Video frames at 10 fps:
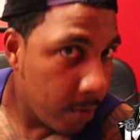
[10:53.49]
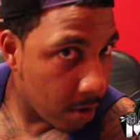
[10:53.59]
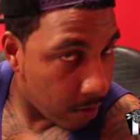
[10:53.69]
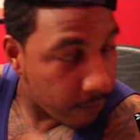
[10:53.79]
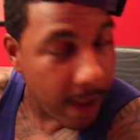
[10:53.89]
we're
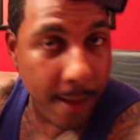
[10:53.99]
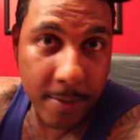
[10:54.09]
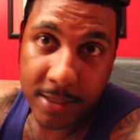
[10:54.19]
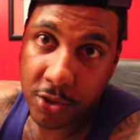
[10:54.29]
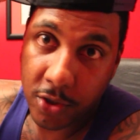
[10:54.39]
gonna wrap
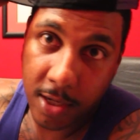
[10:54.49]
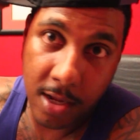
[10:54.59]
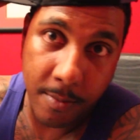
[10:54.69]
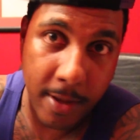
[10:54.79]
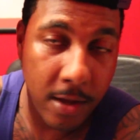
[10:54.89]
this joint
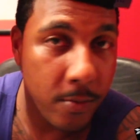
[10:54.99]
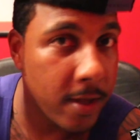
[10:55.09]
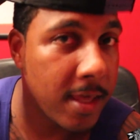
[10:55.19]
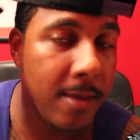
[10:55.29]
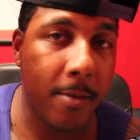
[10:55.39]
up. I don't
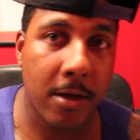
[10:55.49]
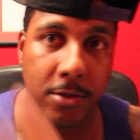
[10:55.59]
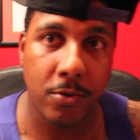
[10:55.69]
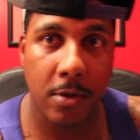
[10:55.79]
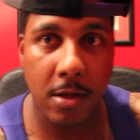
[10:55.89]
want to keep y'all
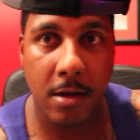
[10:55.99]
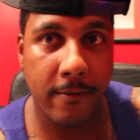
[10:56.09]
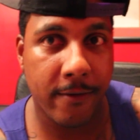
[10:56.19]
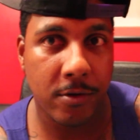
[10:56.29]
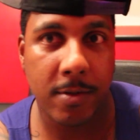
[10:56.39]
too long. The
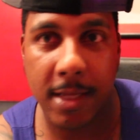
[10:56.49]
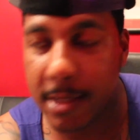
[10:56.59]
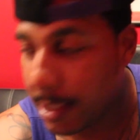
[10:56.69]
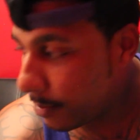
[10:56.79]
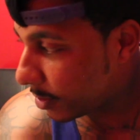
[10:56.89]
first one I
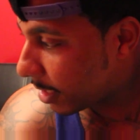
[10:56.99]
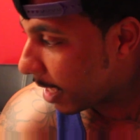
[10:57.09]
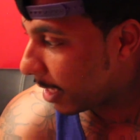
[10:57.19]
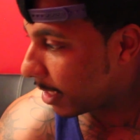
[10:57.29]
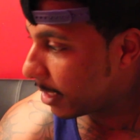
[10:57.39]
did was
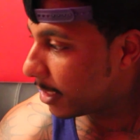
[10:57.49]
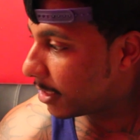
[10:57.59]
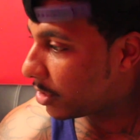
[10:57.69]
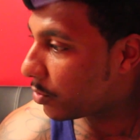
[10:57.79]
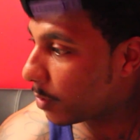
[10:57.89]
like
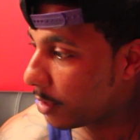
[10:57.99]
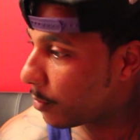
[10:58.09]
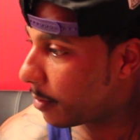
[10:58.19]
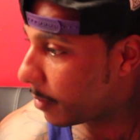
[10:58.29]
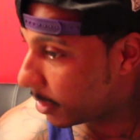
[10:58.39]

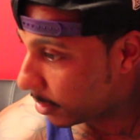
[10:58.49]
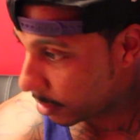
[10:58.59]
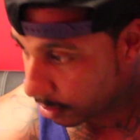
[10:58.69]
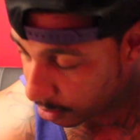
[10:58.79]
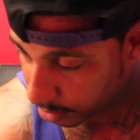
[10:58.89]
21 minutes
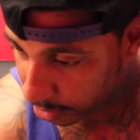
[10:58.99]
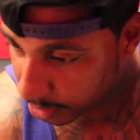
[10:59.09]
long or